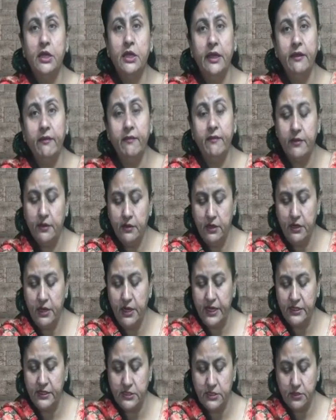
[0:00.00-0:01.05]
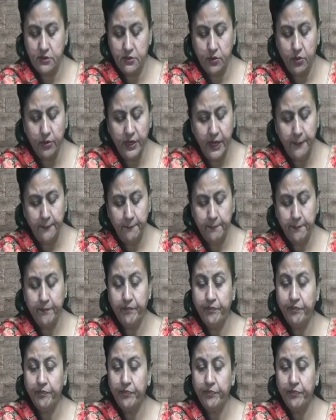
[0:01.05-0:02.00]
is less. Okay.